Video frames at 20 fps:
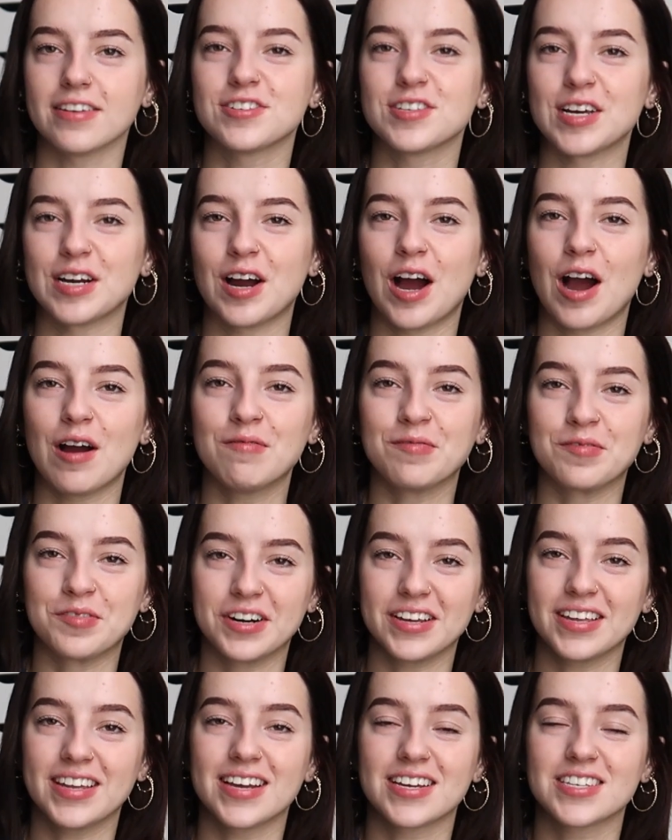so I'm
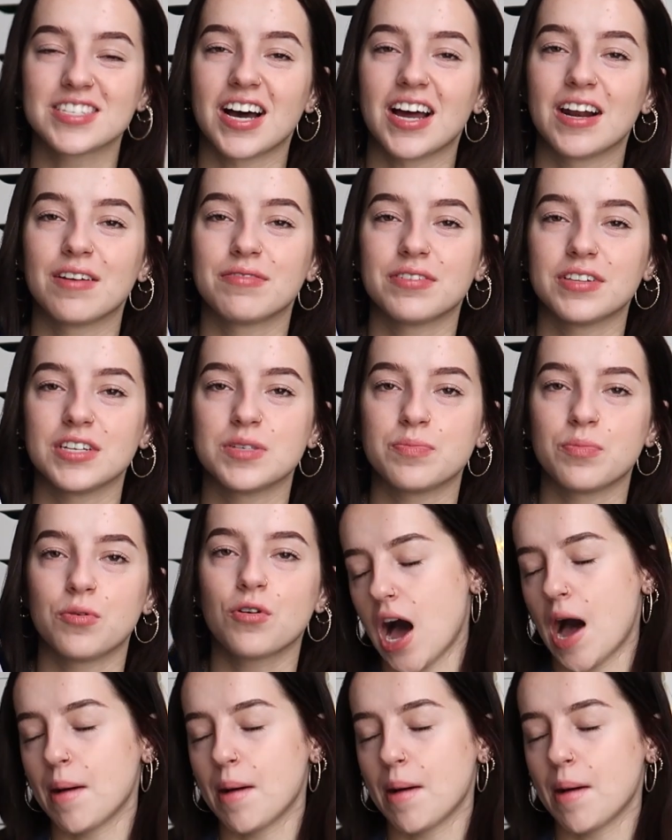really excited for this book.